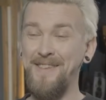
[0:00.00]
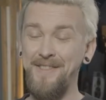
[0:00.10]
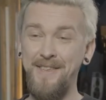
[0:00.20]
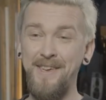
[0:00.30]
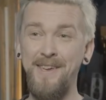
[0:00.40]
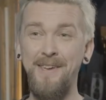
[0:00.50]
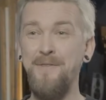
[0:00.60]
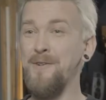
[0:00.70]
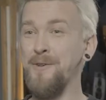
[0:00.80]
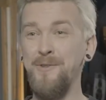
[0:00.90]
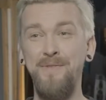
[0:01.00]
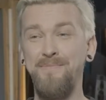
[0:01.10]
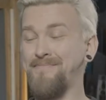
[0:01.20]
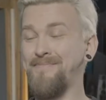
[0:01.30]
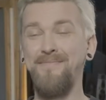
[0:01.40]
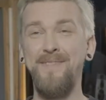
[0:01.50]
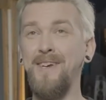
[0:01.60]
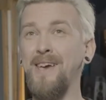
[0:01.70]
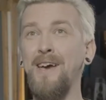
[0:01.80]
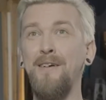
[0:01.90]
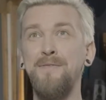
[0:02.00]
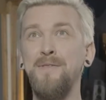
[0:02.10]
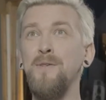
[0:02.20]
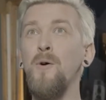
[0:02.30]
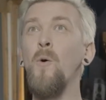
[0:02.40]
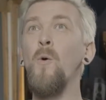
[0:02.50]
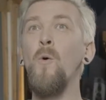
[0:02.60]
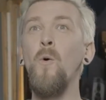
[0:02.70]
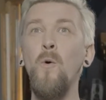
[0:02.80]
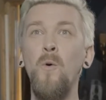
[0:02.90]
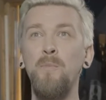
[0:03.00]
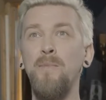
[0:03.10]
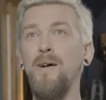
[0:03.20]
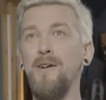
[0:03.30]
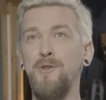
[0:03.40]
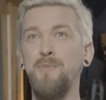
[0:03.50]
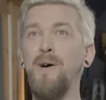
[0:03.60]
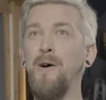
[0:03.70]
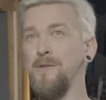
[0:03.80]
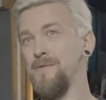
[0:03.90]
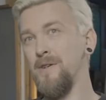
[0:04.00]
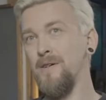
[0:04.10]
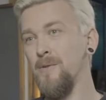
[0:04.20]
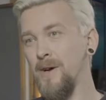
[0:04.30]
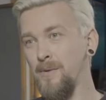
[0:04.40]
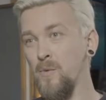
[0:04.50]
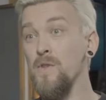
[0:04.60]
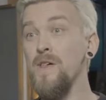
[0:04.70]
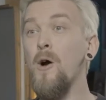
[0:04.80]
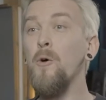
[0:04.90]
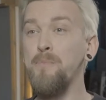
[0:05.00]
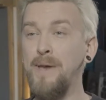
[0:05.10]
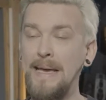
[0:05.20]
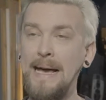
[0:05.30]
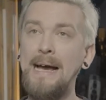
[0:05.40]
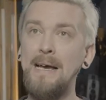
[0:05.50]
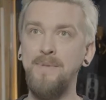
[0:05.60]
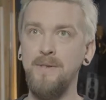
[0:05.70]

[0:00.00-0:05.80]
the EVE Audio, they have so much power on the low end without being hyped.